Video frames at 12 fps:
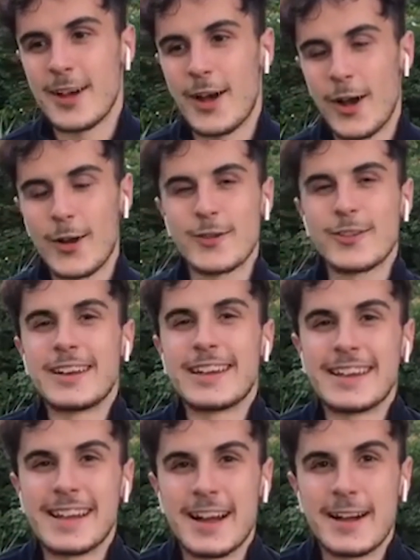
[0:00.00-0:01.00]

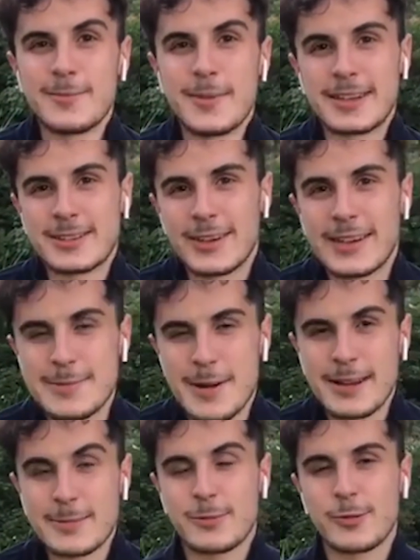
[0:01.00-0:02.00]
overly excited about
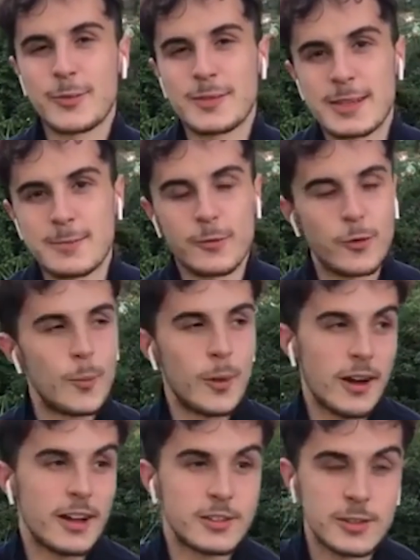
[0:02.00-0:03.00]
his performances before, but
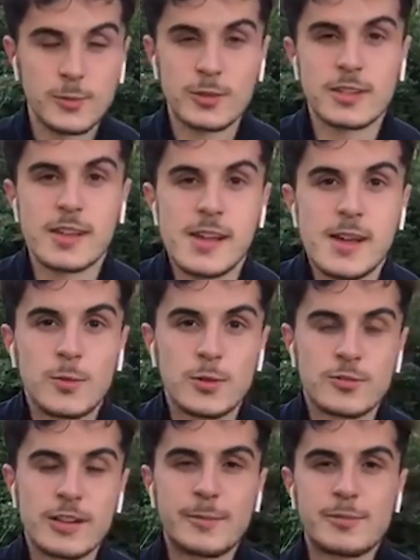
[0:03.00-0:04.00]
I actually was
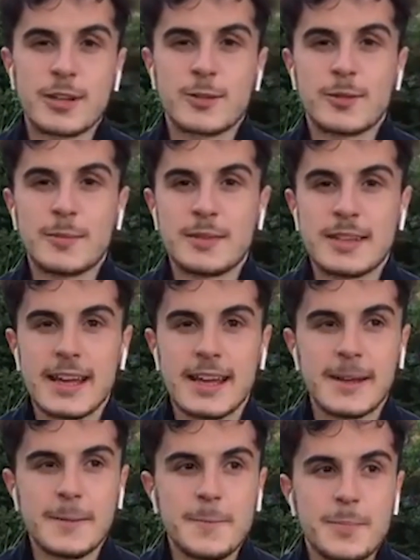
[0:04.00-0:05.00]
really impressed with him
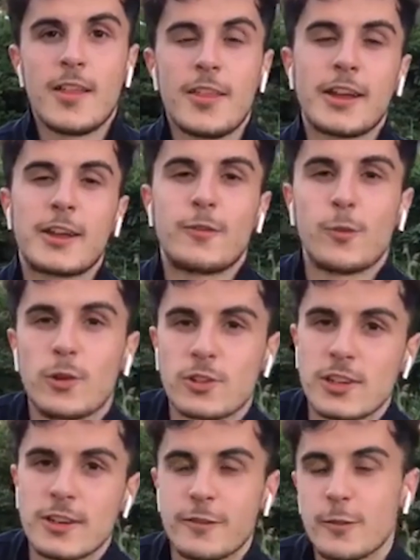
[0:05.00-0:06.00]
today. Thank you for
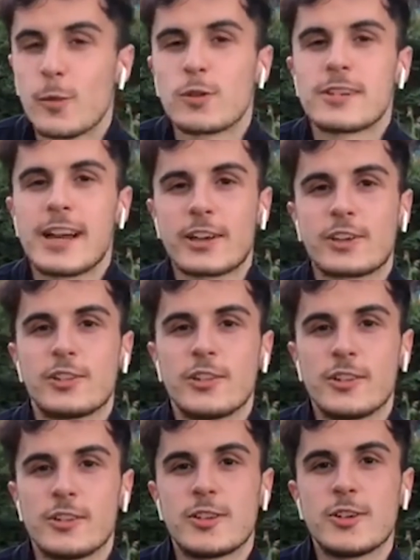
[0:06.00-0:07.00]
watching. For more
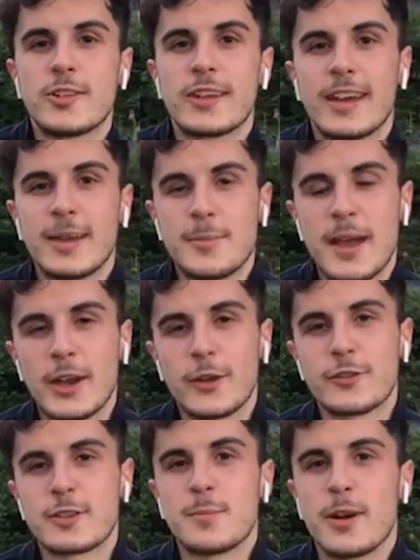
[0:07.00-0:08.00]
reaction to the game, head
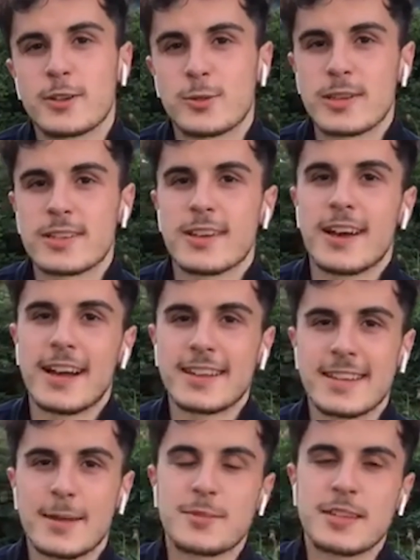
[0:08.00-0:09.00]
over to my Twitter at
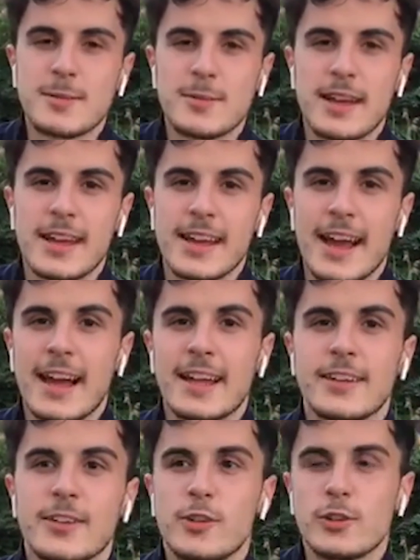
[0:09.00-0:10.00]
SamSeaman8
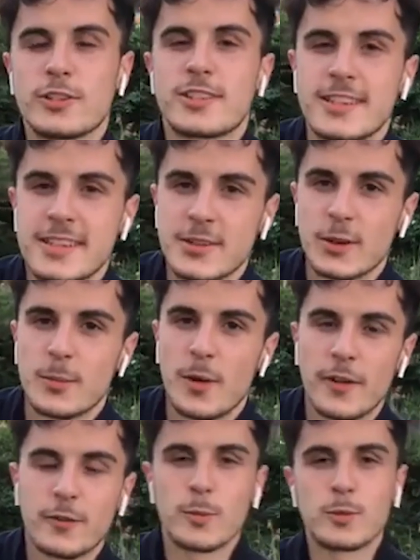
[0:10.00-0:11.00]
and
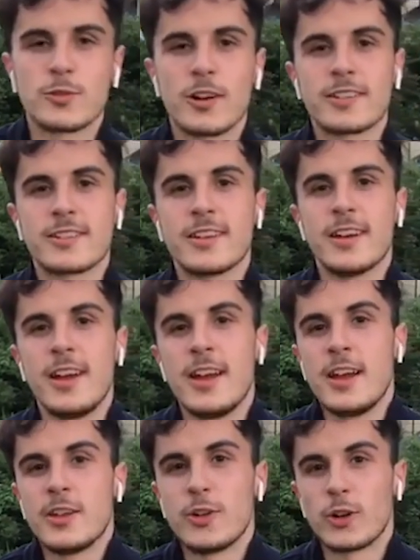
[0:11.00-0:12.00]

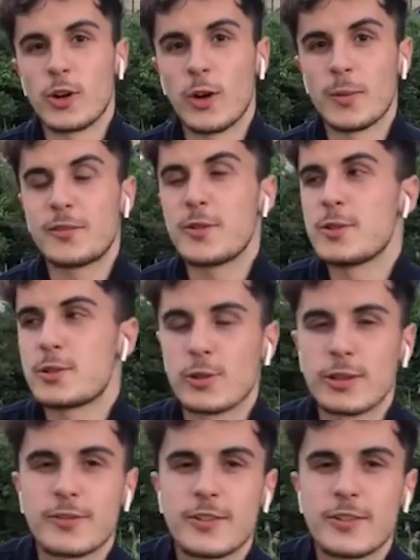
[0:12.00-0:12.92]
norwichcity.myfootballwriter.com. If you enjoyed the